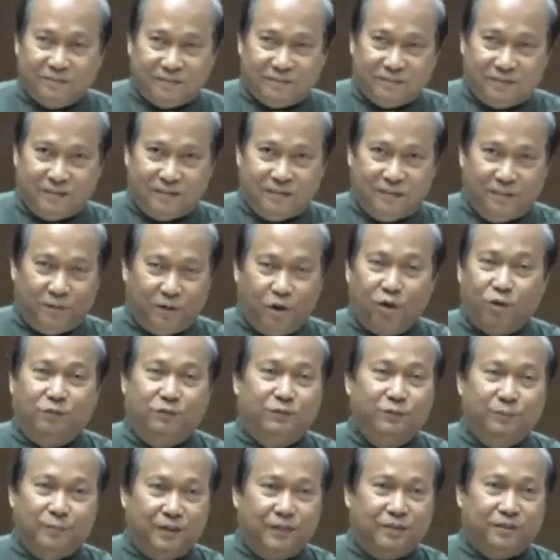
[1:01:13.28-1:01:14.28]
the
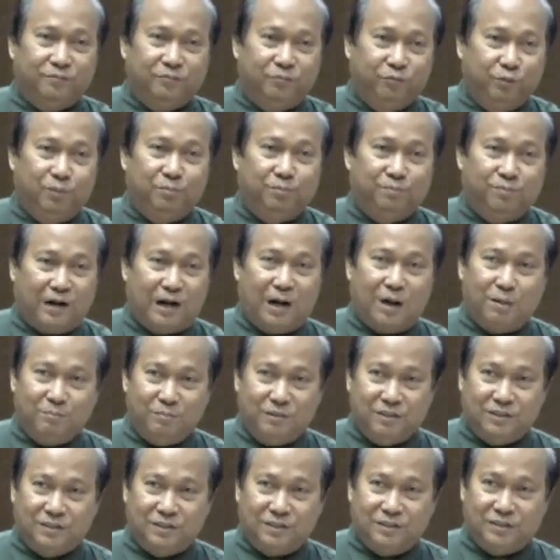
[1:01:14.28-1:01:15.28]
government will
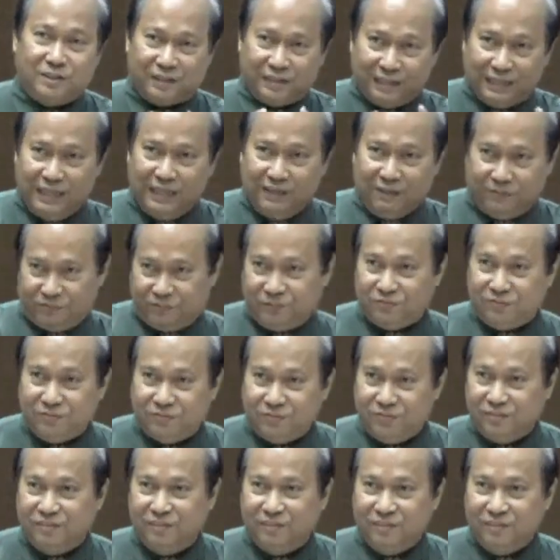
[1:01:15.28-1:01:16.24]
promise relief.